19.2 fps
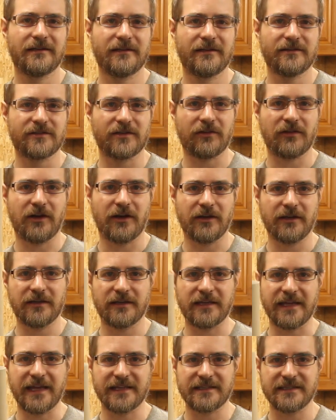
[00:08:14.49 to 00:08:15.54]
so that I
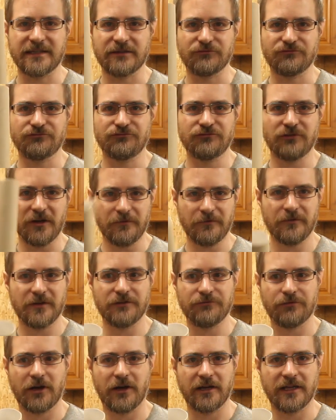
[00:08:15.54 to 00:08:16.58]
can get it roughly
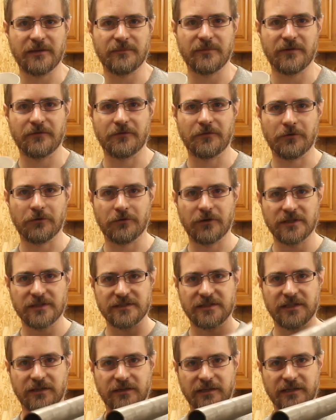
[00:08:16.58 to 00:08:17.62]
right before I
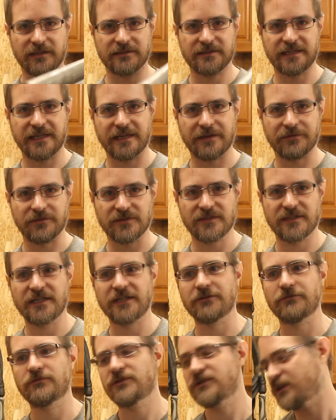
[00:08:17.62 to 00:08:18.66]
start cutting out the
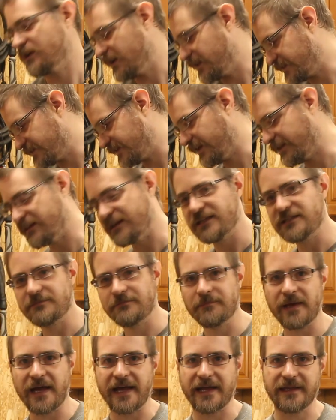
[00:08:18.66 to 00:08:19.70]
steel. So let's get this
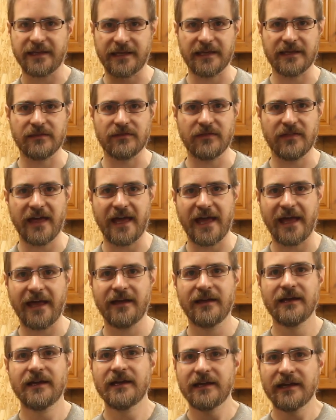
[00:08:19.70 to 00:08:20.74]
back in there
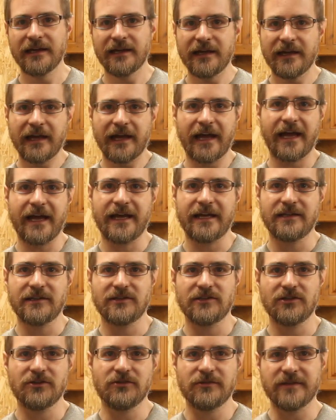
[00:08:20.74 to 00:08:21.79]

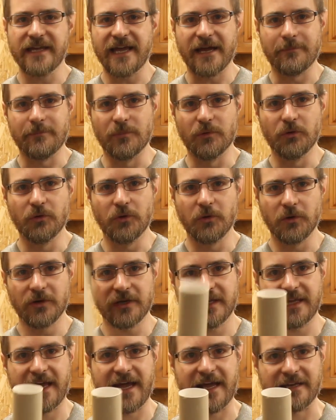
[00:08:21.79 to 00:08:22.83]
and do yet more
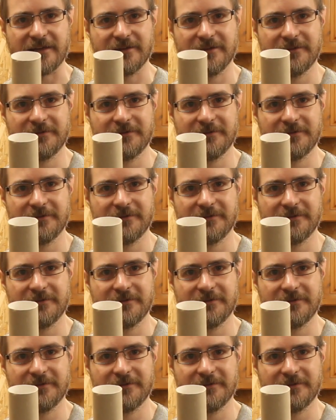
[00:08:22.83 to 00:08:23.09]
CAD.